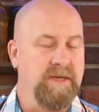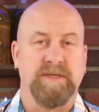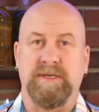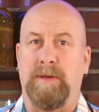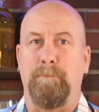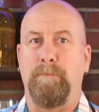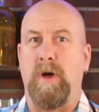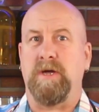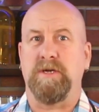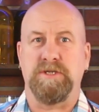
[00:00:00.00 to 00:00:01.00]
some
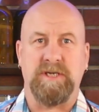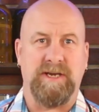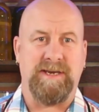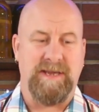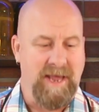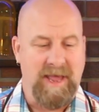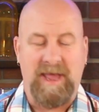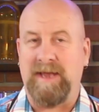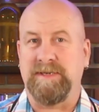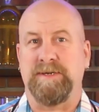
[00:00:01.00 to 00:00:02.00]
bocconcini,
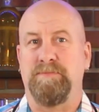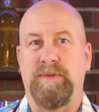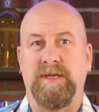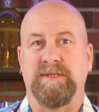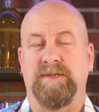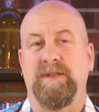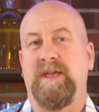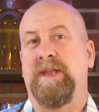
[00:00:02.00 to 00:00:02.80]
and some basil.